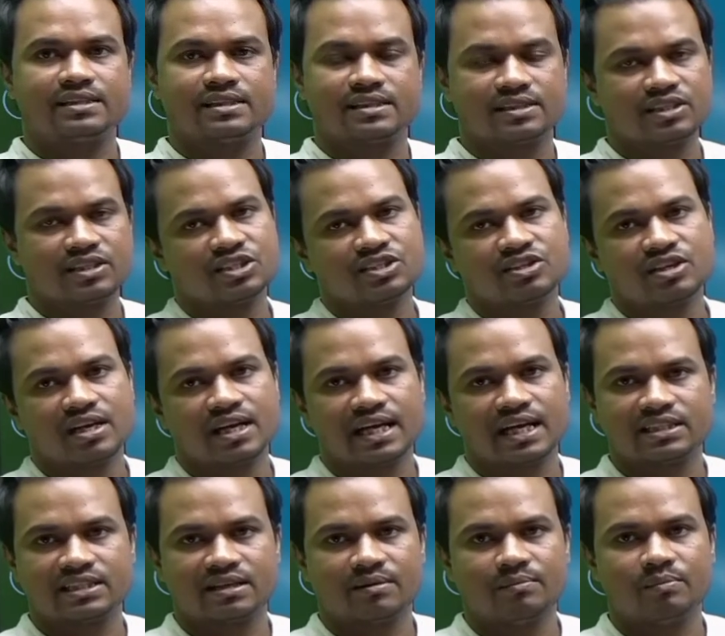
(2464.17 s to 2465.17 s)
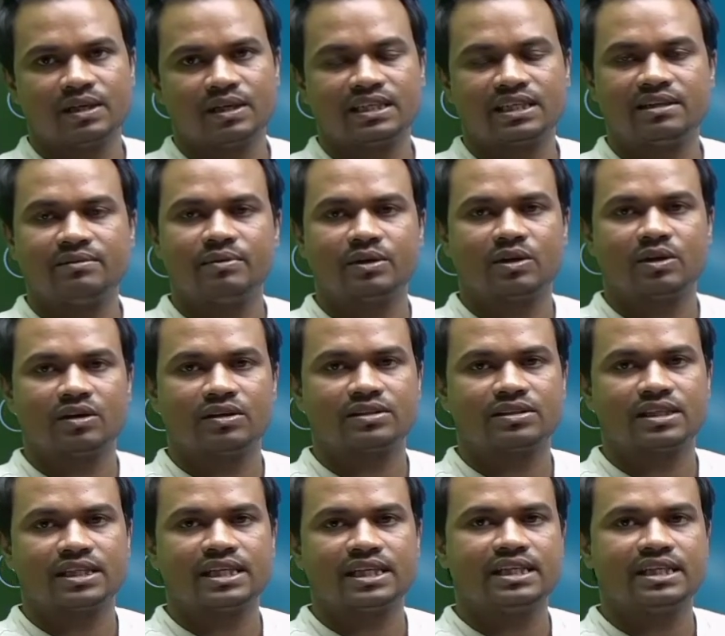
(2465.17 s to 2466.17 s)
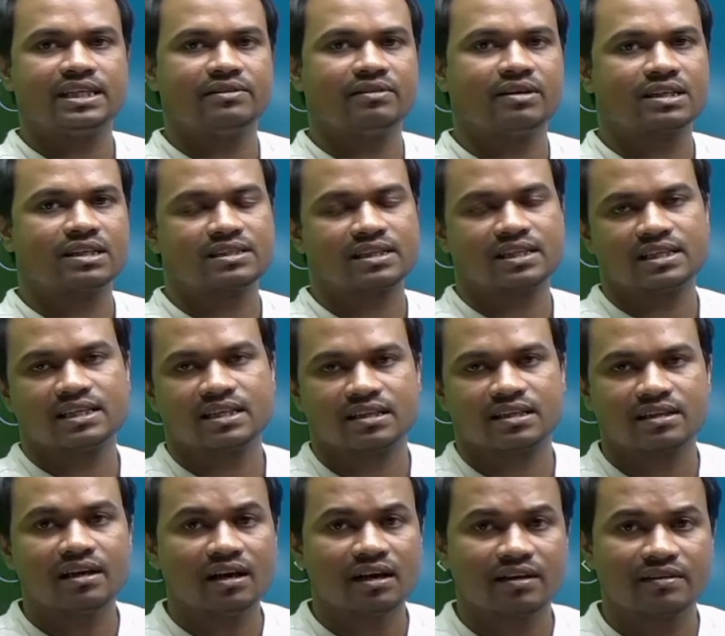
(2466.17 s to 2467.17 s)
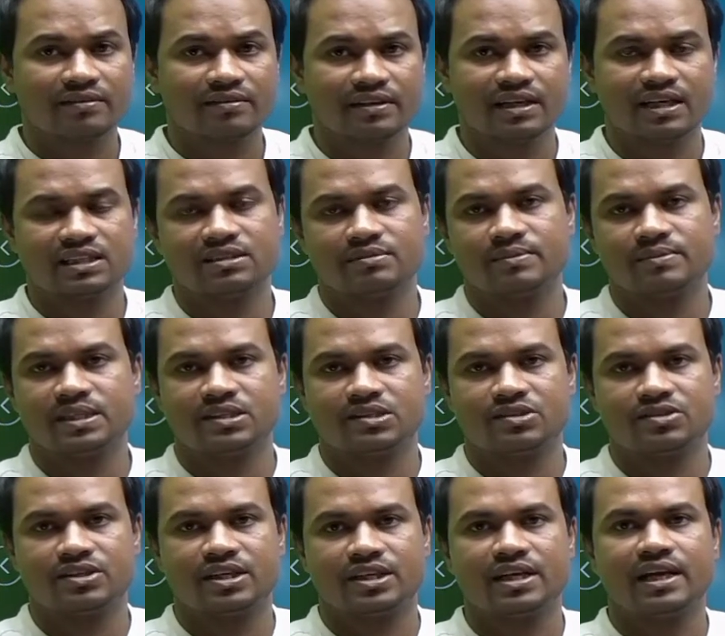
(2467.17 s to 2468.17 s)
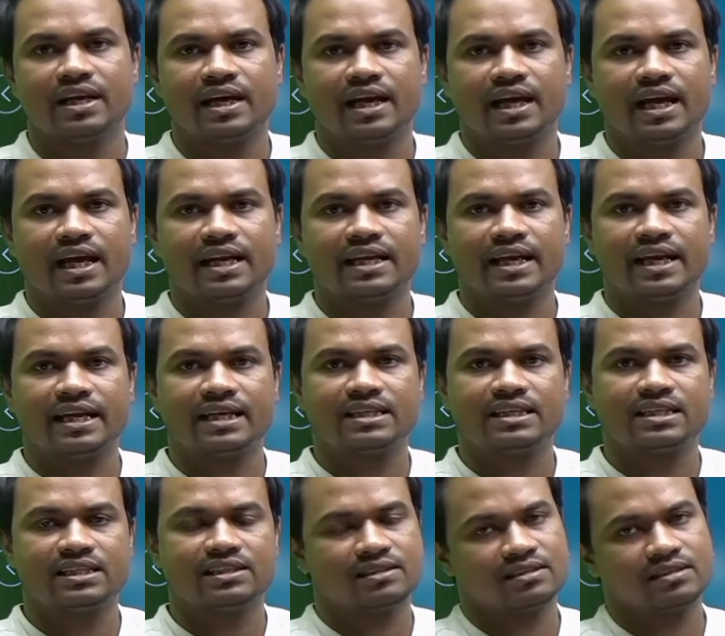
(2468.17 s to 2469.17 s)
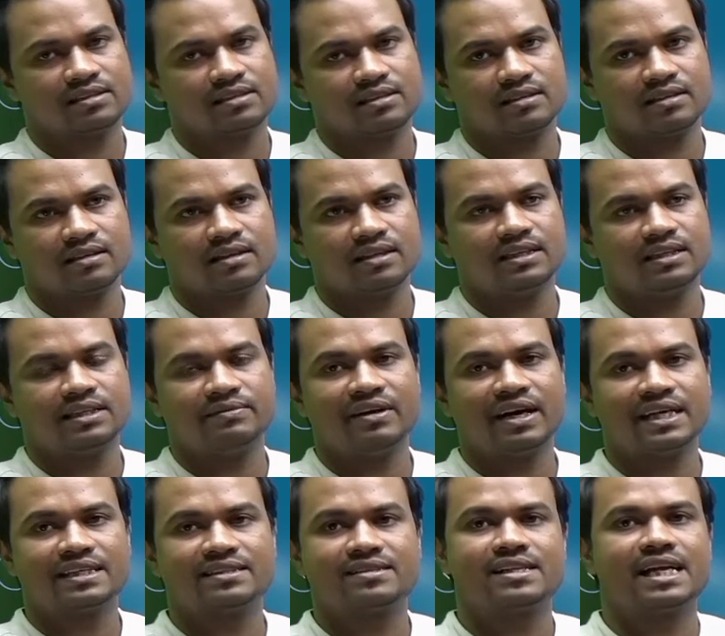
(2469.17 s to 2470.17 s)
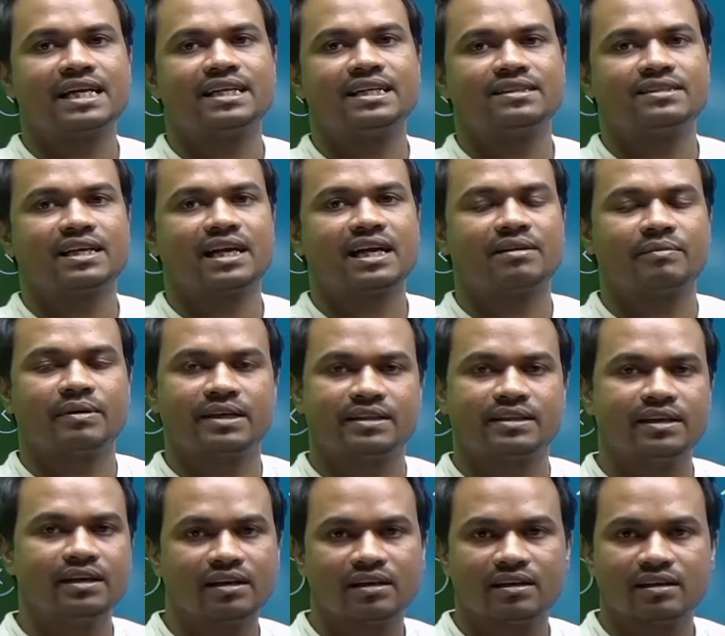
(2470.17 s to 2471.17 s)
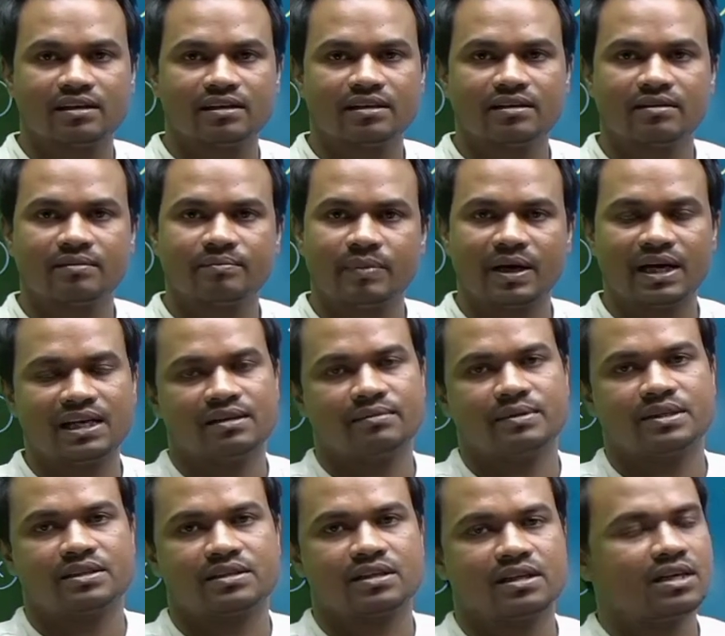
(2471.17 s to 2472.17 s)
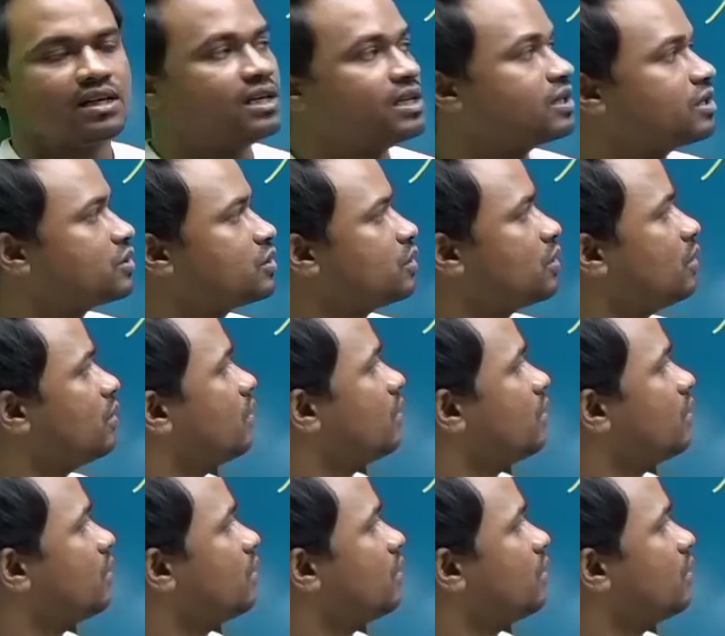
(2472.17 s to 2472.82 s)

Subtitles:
centralized completely, because ED works under the Finance Ministry and Act is devised and designed by the Parliament. So,